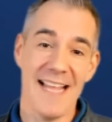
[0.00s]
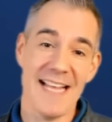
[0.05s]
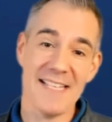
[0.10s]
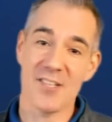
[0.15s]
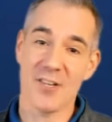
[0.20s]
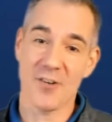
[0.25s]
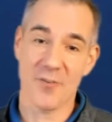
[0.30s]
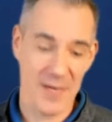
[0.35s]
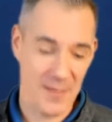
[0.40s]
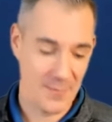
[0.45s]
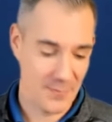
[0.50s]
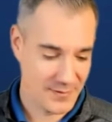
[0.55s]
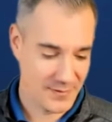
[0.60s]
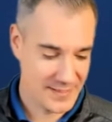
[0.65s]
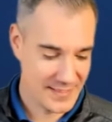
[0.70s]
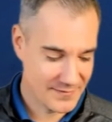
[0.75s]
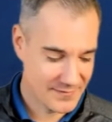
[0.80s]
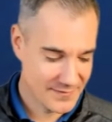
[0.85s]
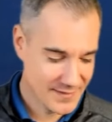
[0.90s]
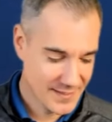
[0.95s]
That's a great
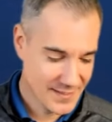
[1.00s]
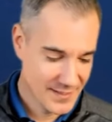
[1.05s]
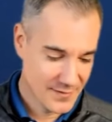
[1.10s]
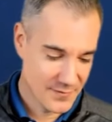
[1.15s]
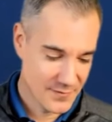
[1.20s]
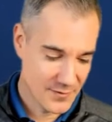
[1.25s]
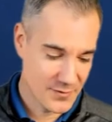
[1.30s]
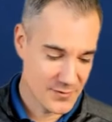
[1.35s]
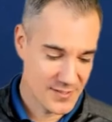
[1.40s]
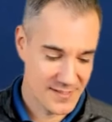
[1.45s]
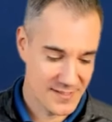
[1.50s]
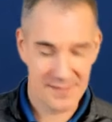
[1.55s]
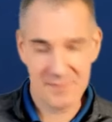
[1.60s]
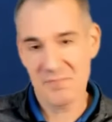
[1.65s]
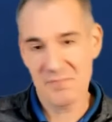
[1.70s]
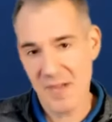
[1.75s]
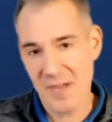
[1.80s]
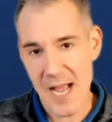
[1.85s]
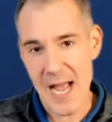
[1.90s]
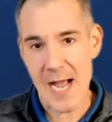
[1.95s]
belief versus,
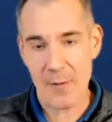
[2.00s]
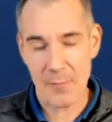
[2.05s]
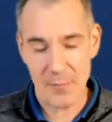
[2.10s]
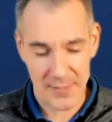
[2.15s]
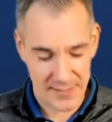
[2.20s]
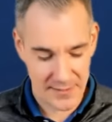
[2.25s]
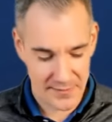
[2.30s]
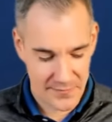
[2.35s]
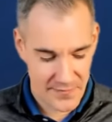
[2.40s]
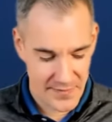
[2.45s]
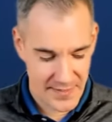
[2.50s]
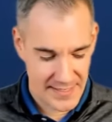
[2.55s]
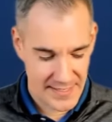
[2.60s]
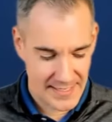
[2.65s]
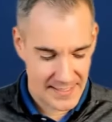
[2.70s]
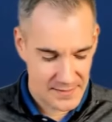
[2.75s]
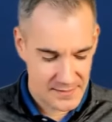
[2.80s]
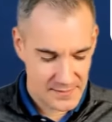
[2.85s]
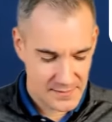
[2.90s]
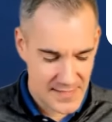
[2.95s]
ah, we're going to fit
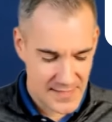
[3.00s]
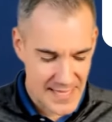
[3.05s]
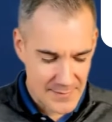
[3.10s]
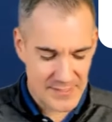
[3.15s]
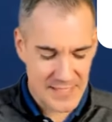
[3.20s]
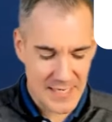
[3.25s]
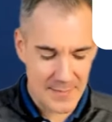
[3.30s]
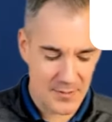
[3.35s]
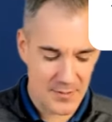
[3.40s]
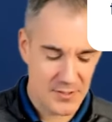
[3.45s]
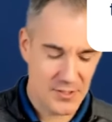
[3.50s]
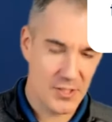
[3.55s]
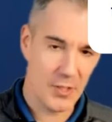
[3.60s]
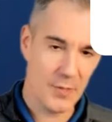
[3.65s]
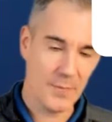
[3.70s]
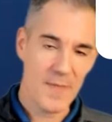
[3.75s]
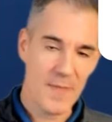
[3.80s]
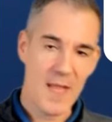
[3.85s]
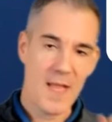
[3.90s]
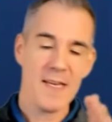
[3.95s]
in. So that was number
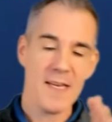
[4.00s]
two.